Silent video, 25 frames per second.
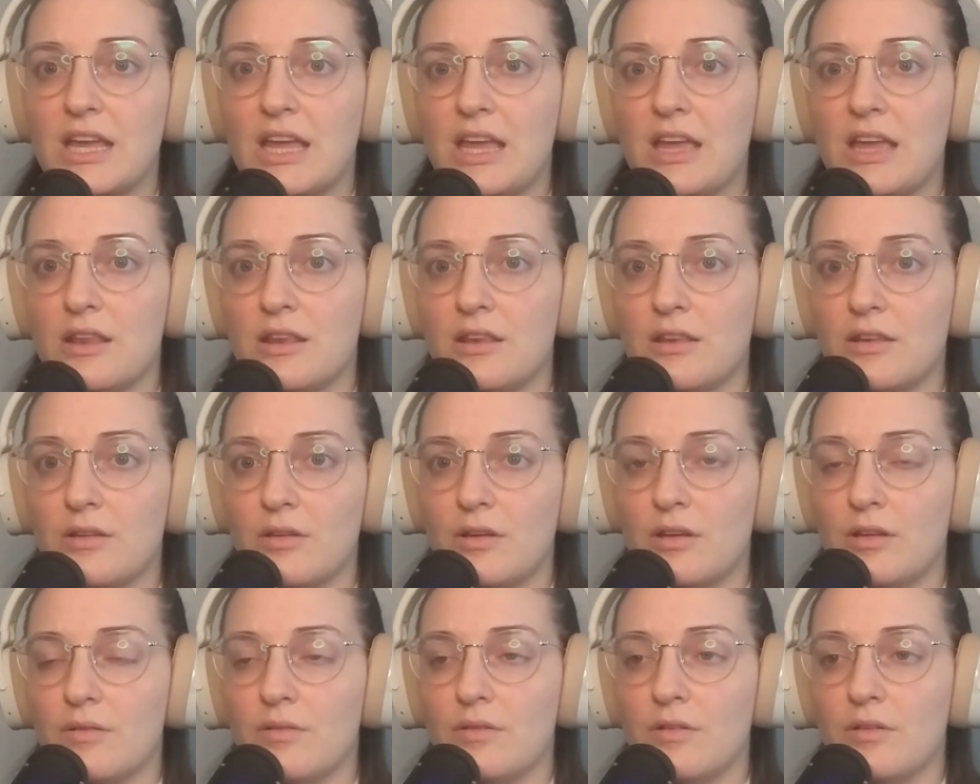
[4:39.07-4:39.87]
and
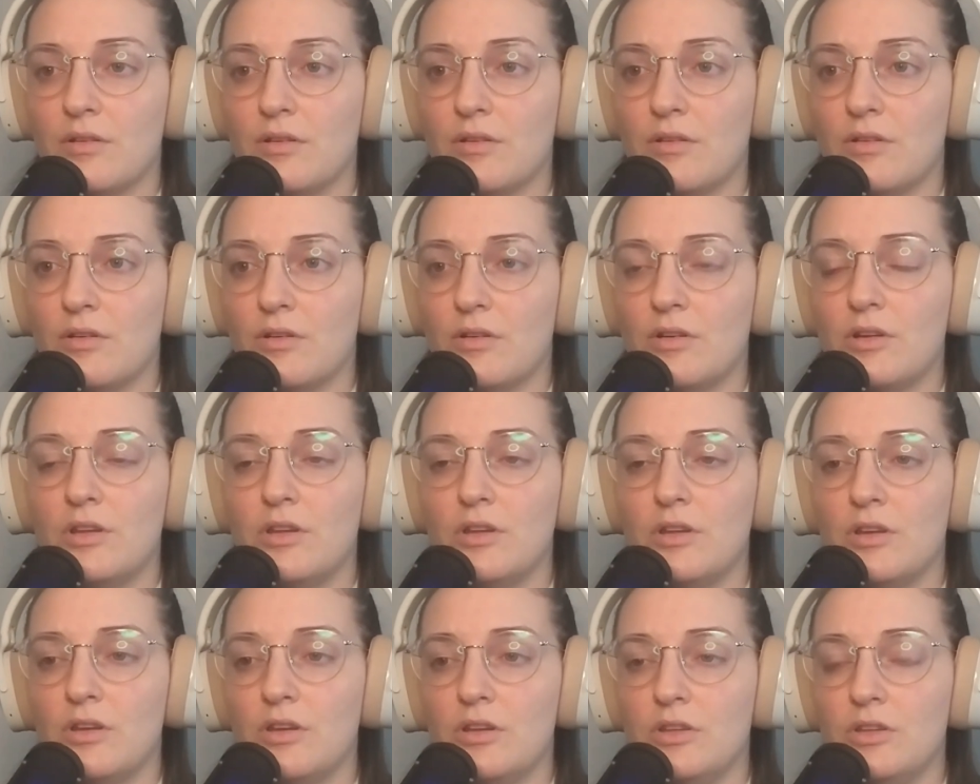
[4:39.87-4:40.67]

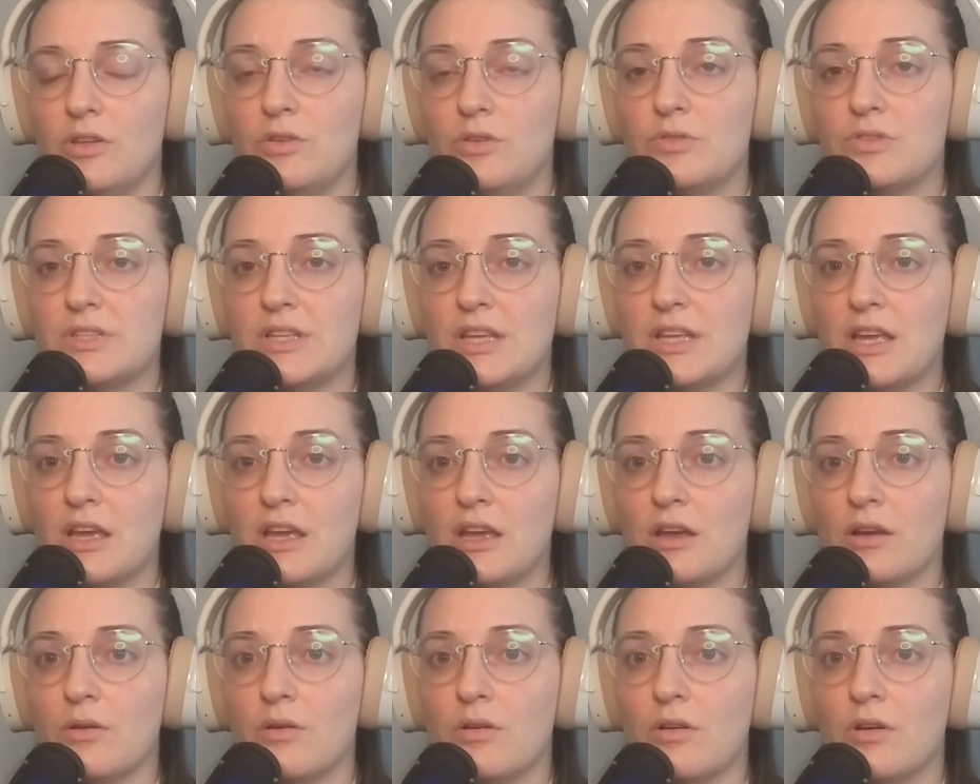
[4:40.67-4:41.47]
using